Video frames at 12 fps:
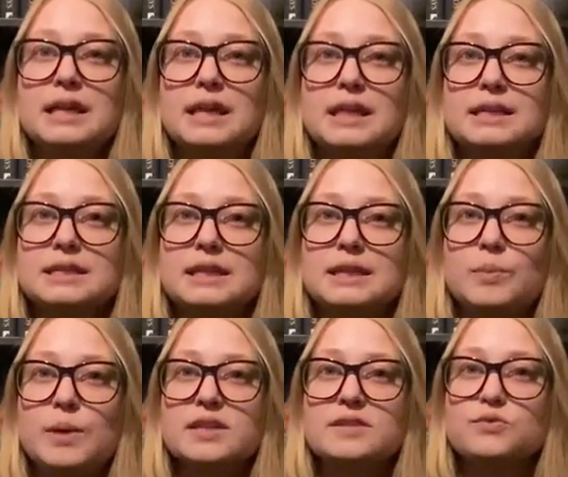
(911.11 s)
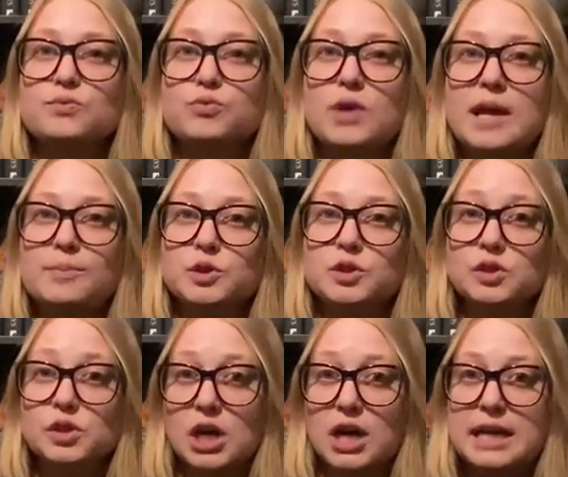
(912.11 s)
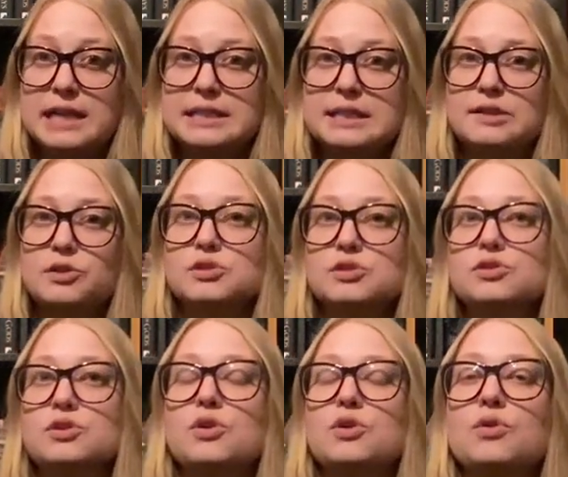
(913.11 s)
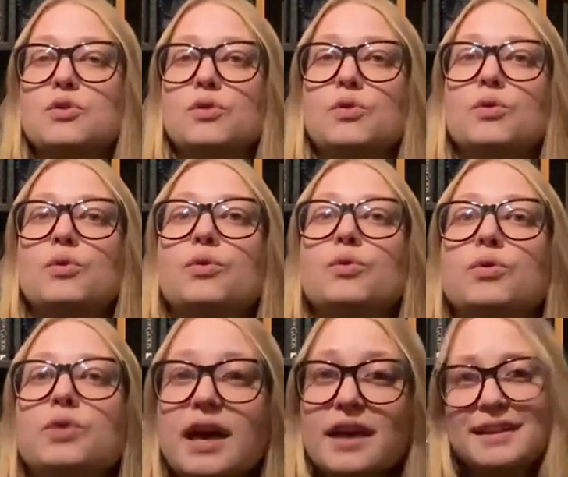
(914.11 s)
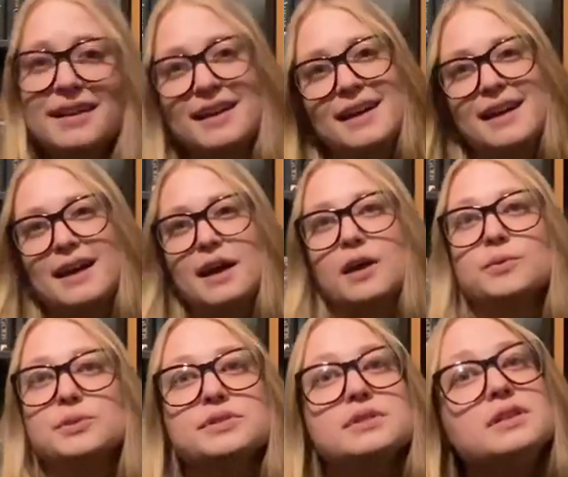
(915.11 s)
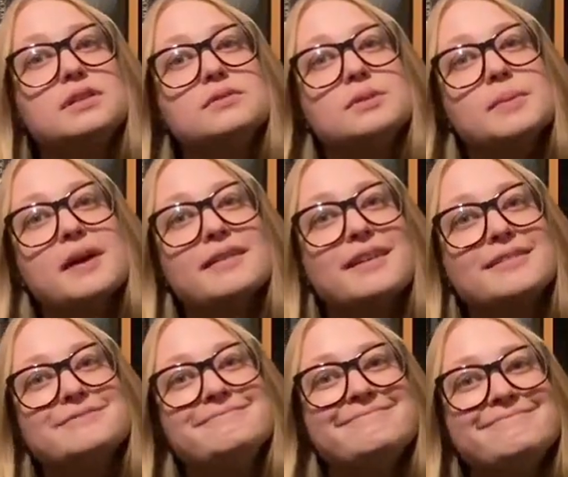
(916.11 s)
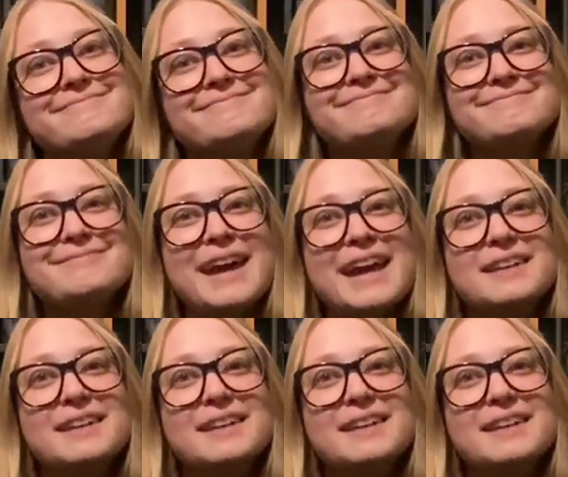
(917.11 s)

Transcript: This clip has rambled a lot, so yeah, I will see you tomorrow. Bye.